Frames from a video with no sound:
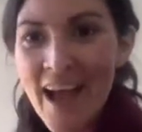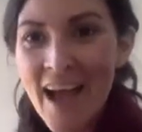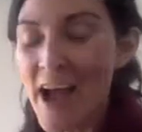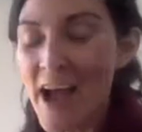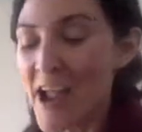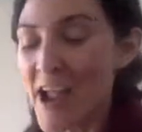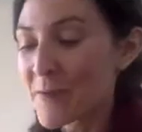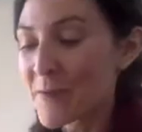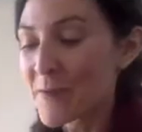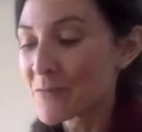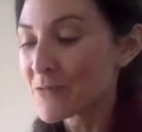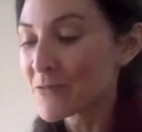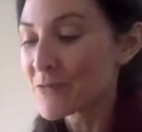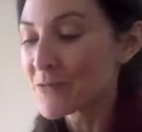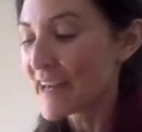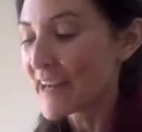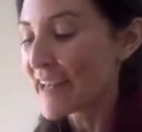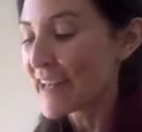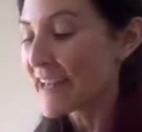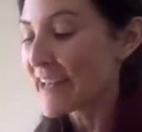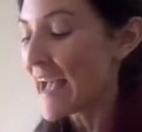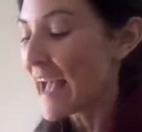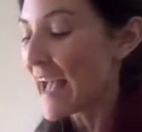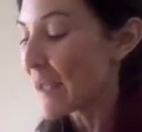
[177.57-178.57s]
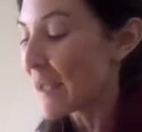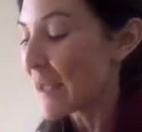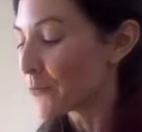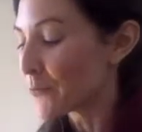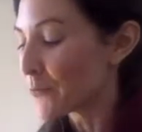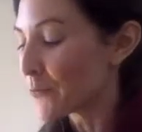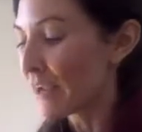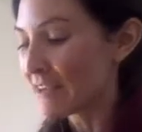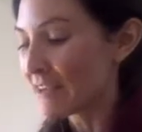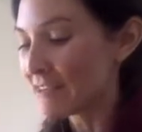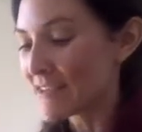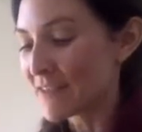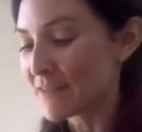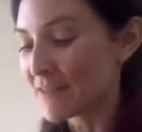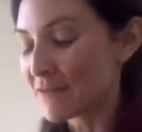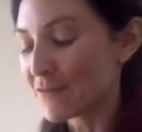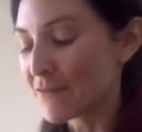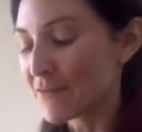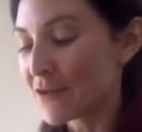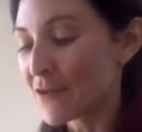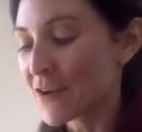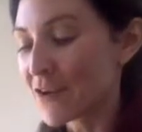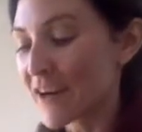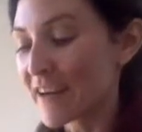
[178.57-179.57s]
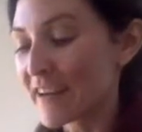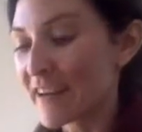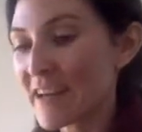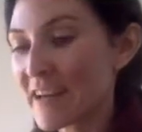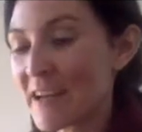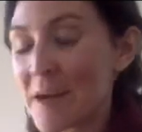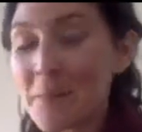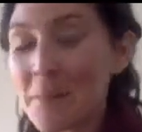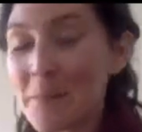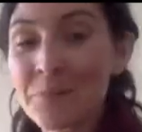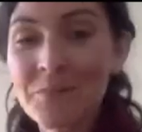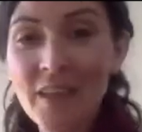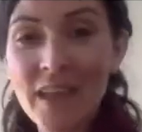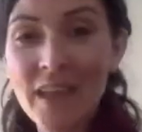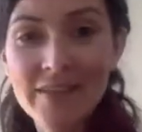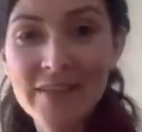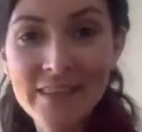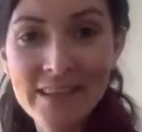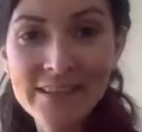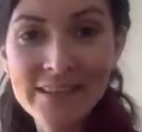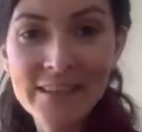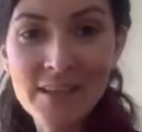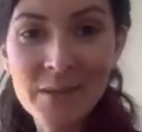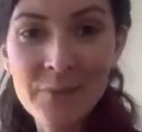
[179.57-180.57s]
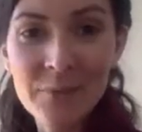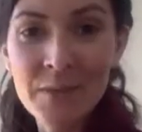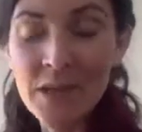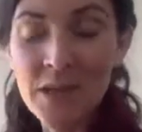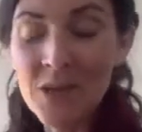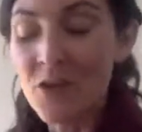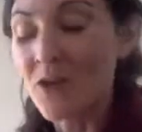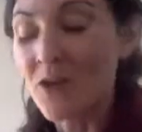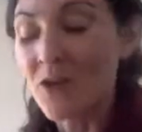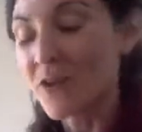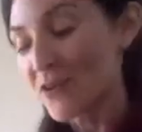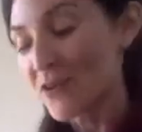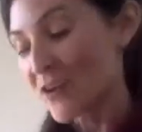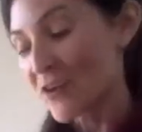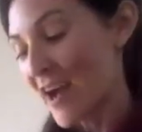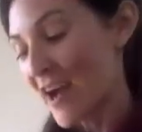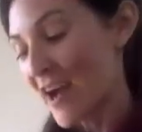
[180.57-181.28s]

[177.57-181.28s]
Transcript: I am ready and waiting for it. And this could be your